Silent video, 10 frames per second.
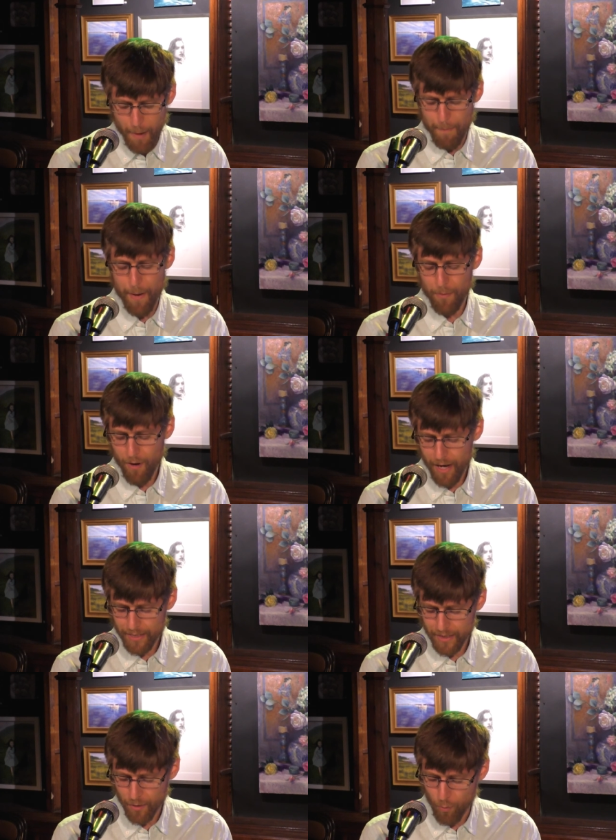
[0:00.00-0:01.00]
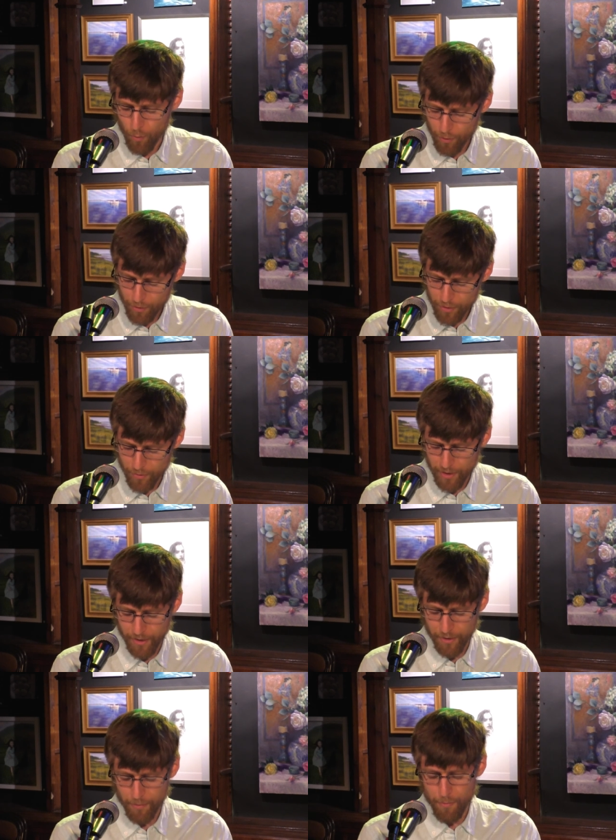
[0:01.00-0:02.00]
memorizing the words
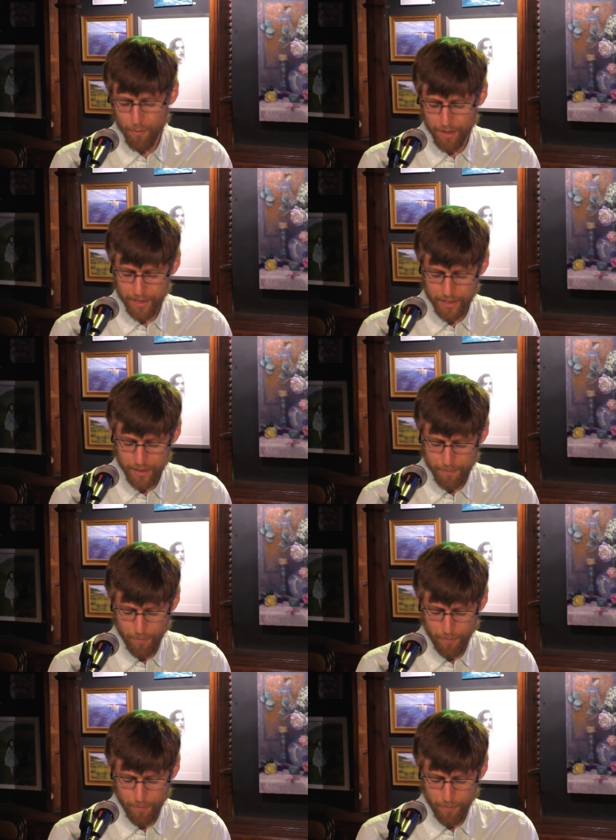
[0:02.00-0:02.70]
within her moist,